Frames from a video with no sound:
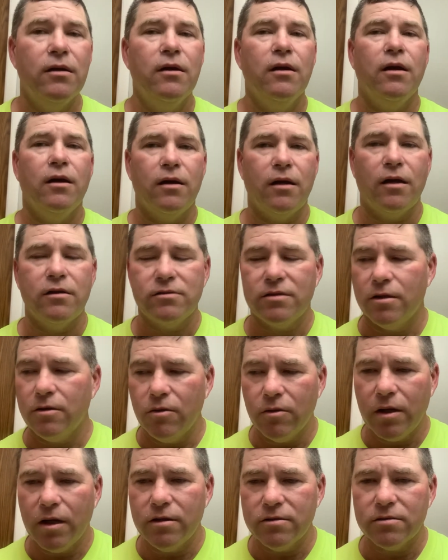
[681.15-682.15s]
And I say,
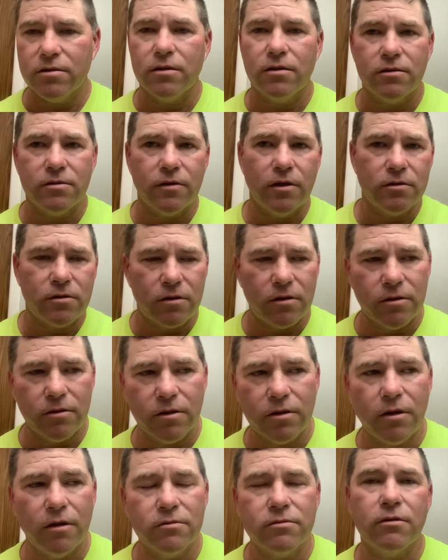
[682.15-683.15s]
okay, sir, it's clear to
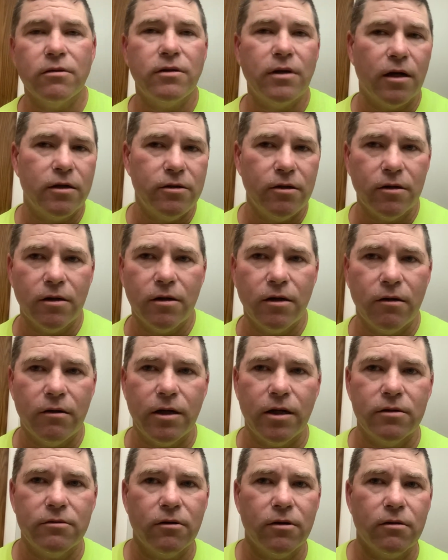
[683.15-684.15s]
go through. Now you can go
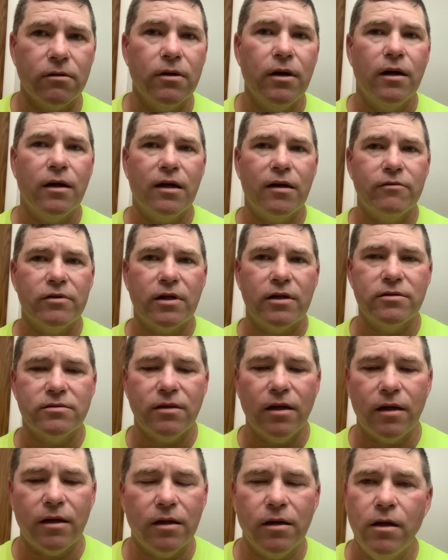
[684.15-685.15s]
ahead through. Have a nice
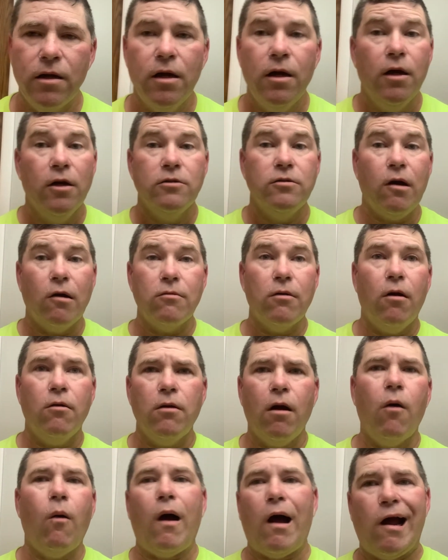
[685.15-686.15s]
day. No,
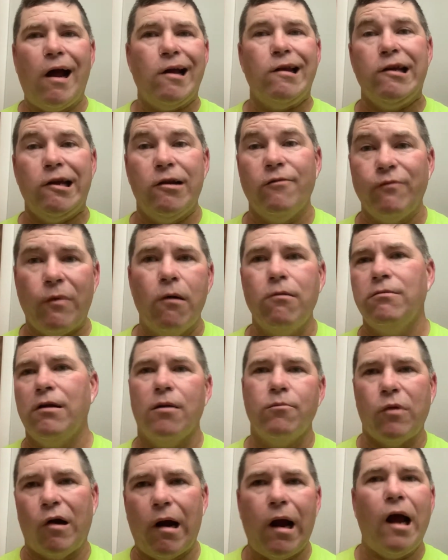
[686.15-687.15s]
I need a phone
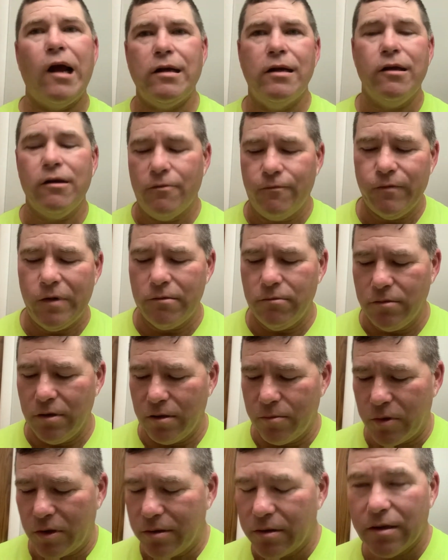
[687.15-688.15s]
number.
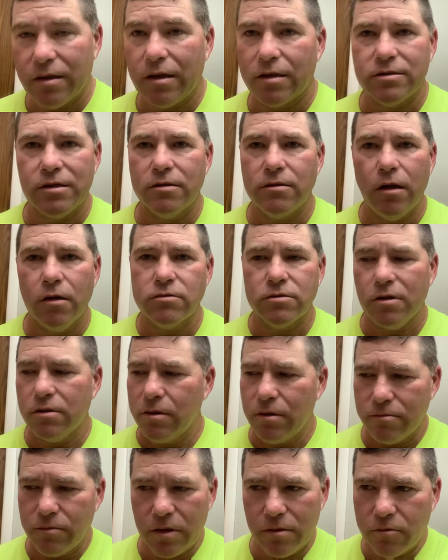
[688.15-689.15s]
And I said, no,
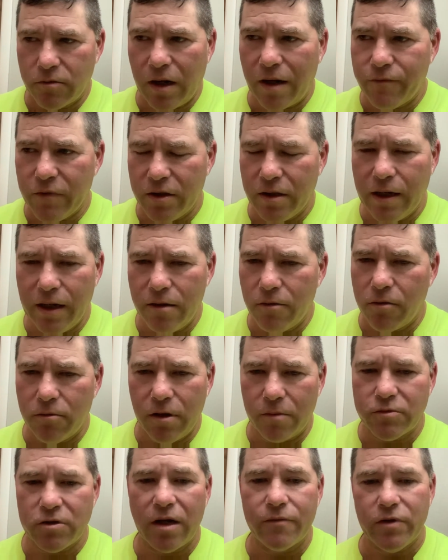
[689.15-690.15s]
sir, traffic, you can't hold
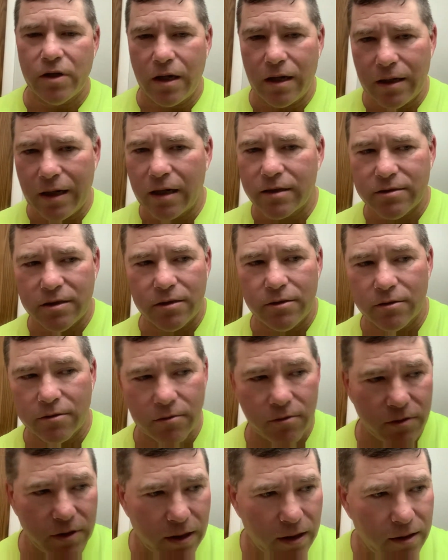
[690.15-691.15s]
up traffic. I got to send you
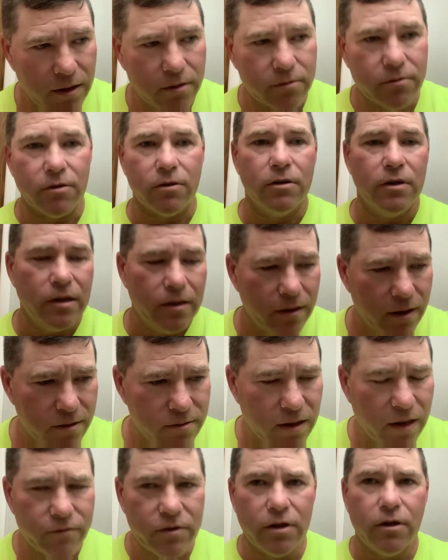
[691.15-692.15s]
through. You got to get through. It's
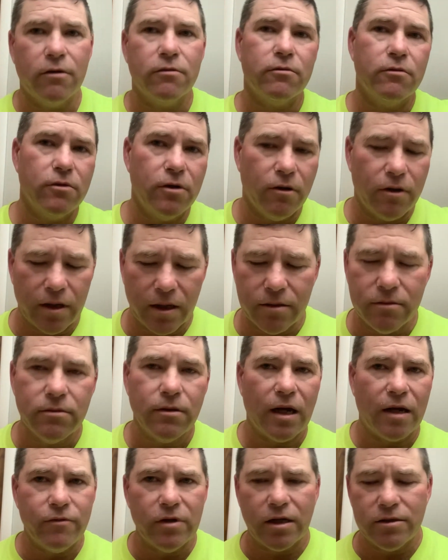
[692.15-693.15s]
safe to go through. Go ahead.
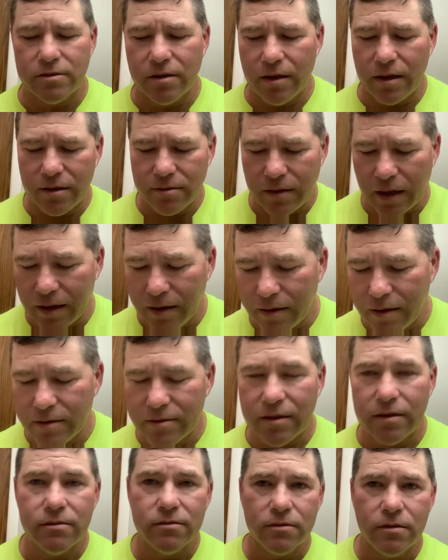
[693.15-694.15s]
Have a nice day. Take it easy.